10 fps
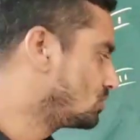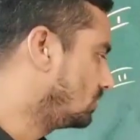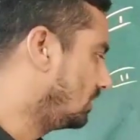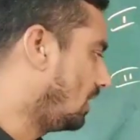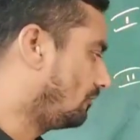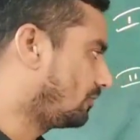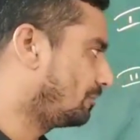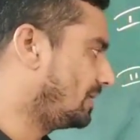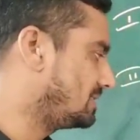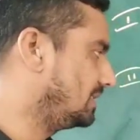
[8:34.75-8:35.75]
So after
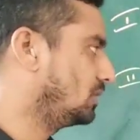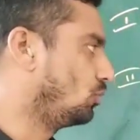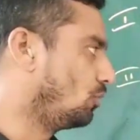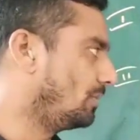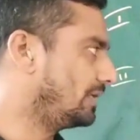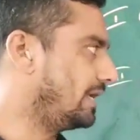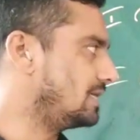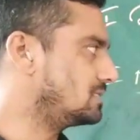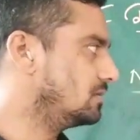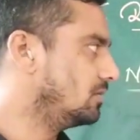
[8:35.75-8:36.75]
placing the noble
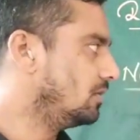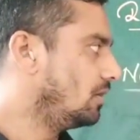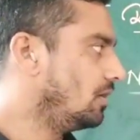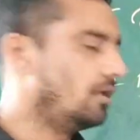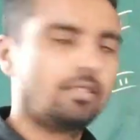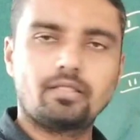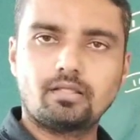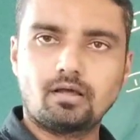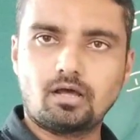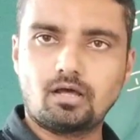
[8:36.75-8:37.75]
gas,
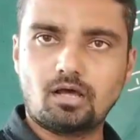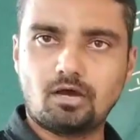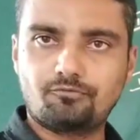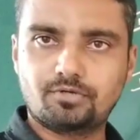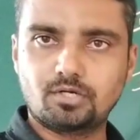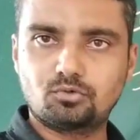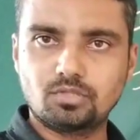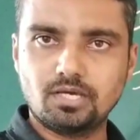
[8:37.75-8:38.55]
after to